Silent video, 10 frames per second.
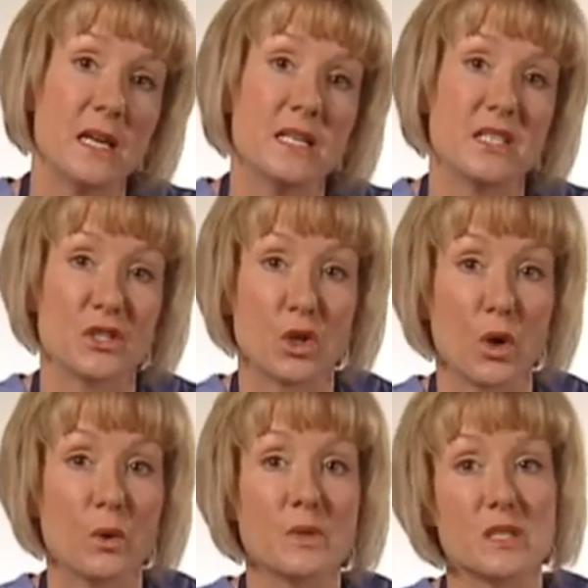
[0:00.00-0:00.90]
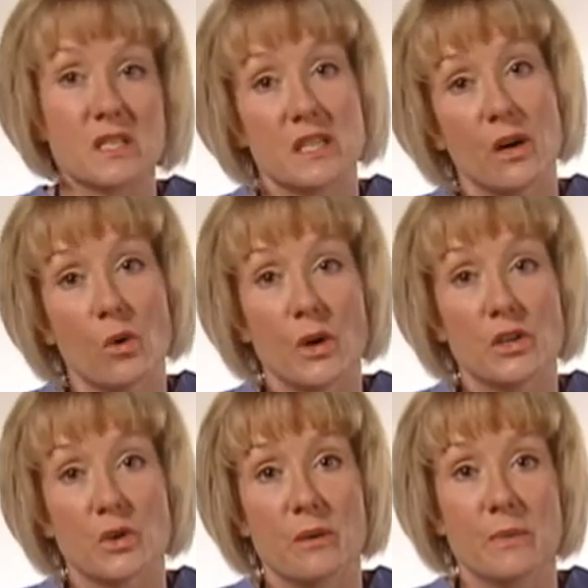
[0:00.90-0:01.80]
since Crohn's and steroid
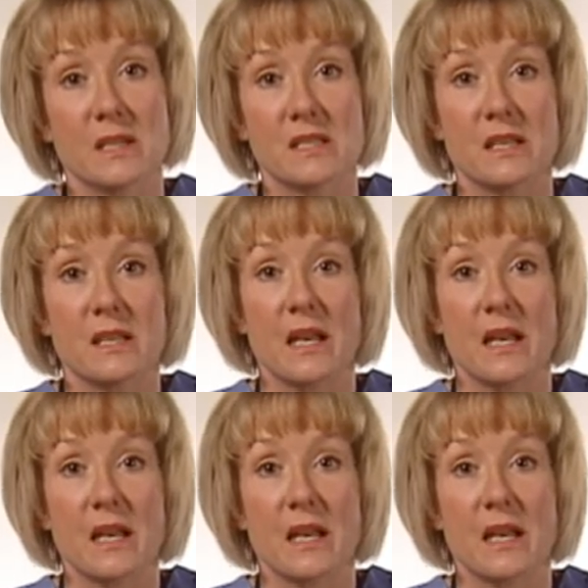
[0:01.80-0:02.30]
treatments